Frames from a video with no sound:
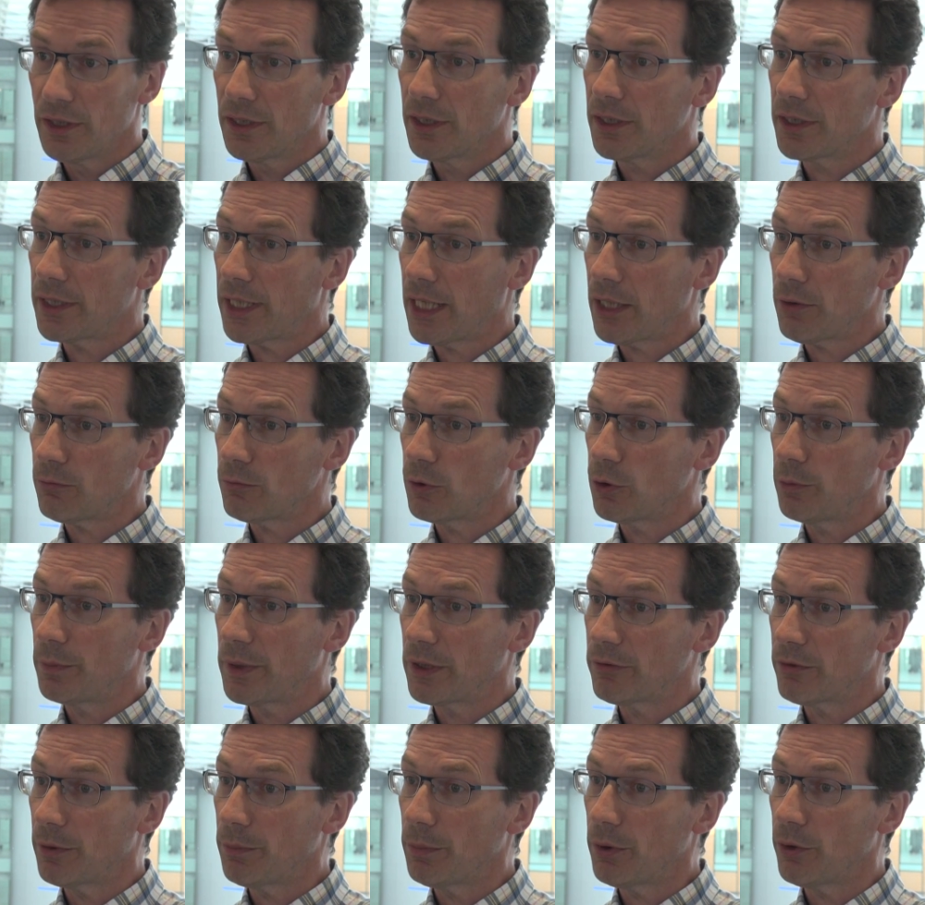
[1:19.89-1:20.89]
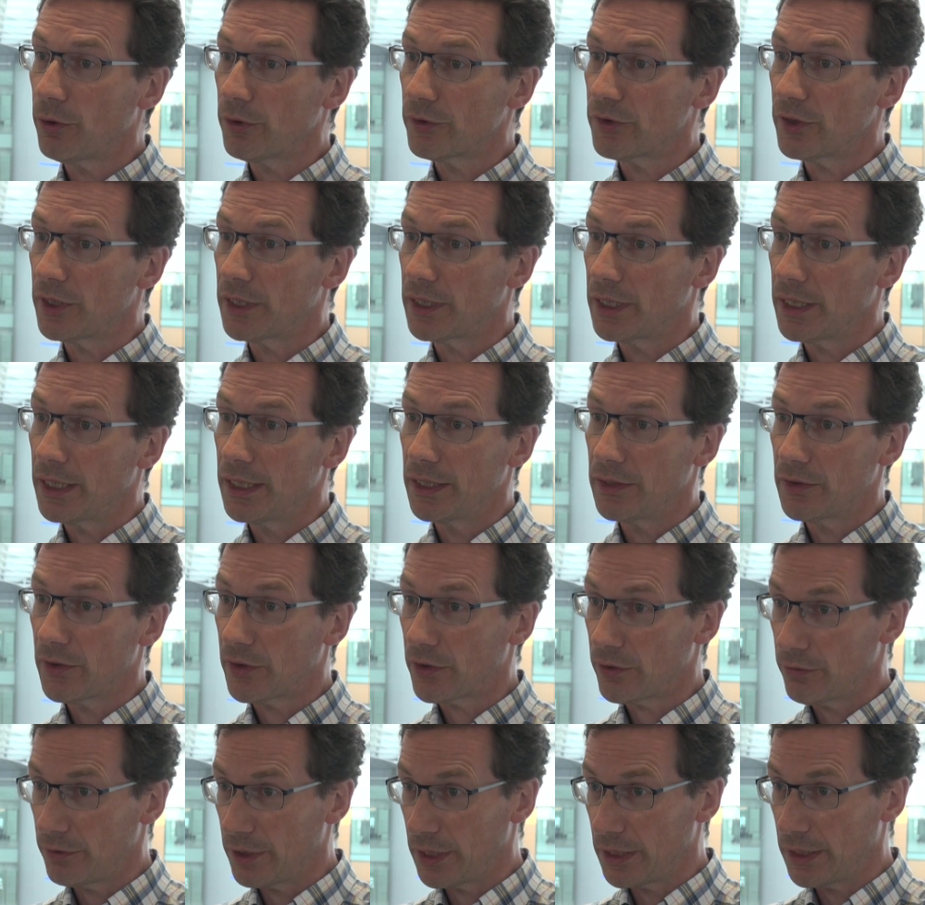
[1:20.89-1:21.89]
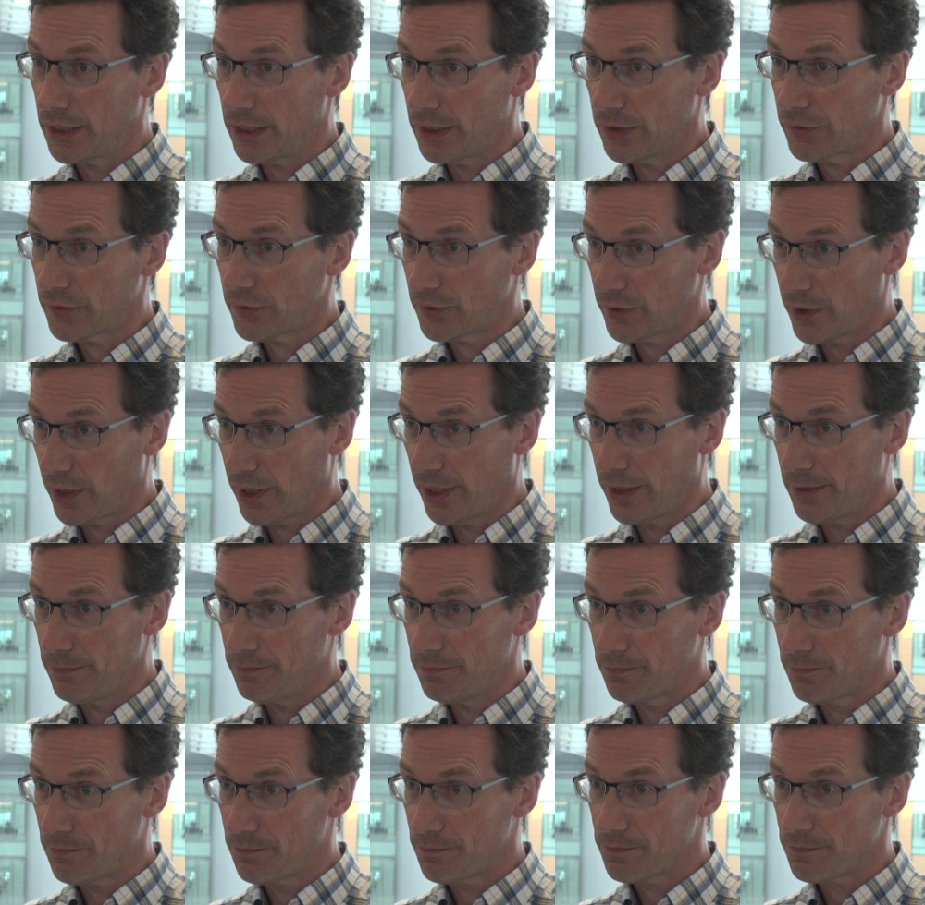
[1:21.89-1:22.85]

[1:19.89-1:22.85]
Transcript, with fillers: and that will be reporting in three years' time.